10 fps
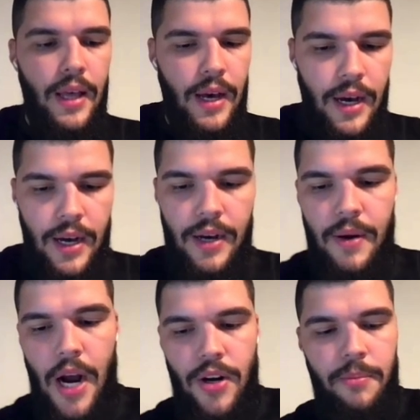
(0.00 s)

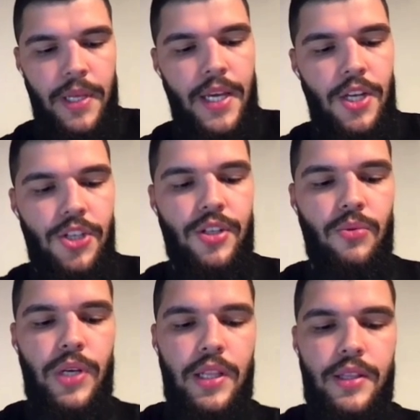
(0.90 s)
Our
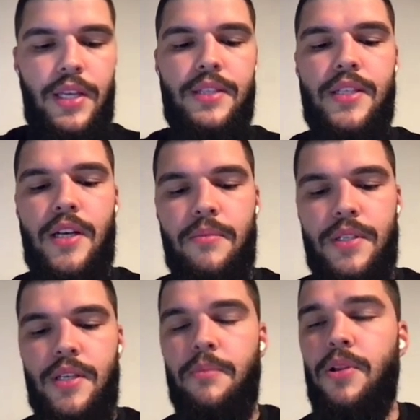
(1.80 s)
application will need
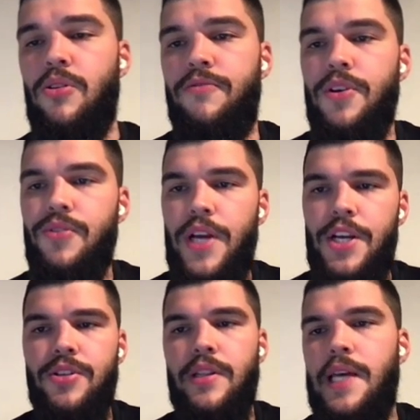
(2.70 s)
some simple
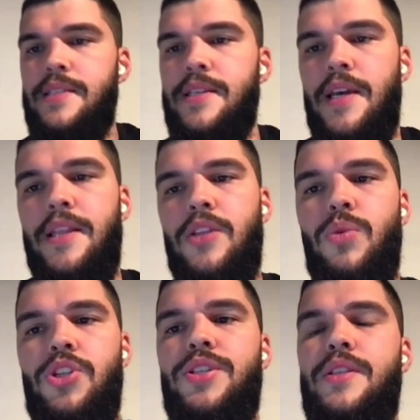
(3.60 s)
configuration. Let's say that
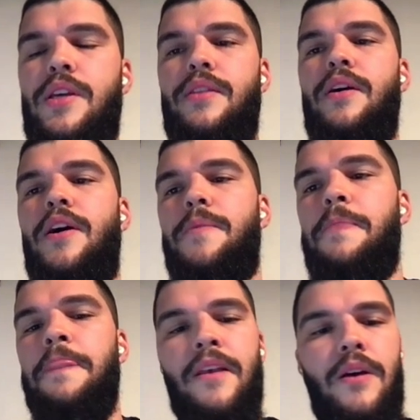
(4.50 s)
we just need the
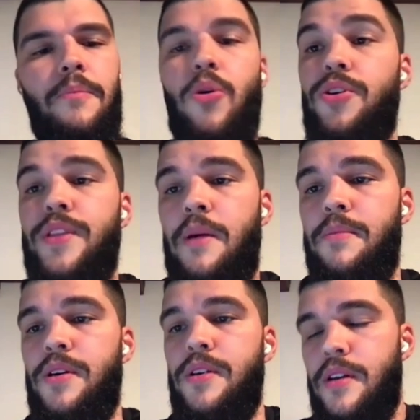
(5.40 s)
port
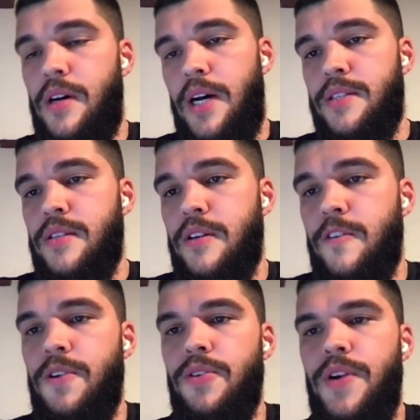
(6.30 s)
number as a
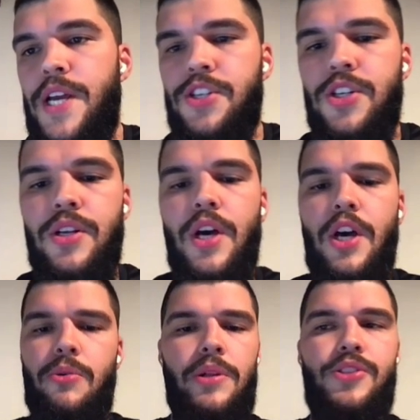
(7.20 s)
configuration.
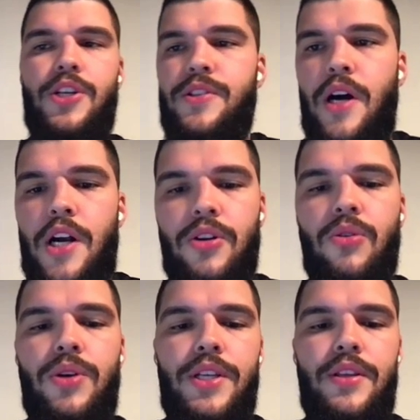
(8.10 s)
We'll just hard
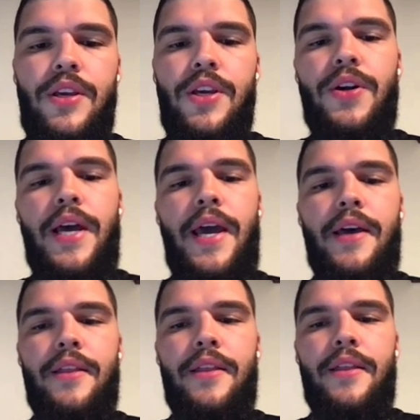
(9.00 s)
code it here
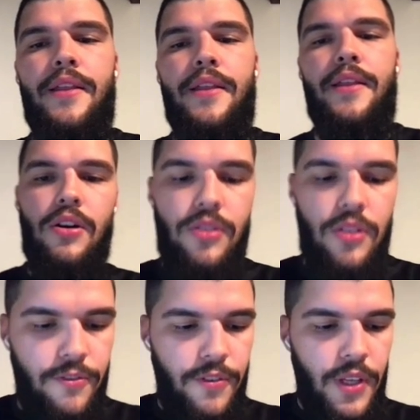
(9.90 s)
and make
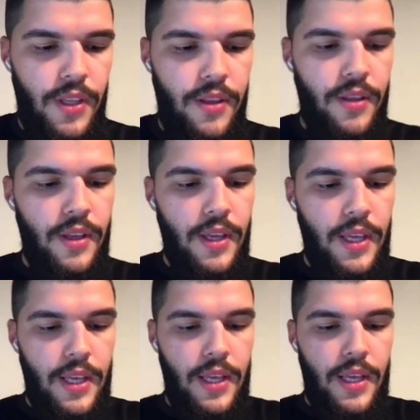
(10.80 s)
layer out of it.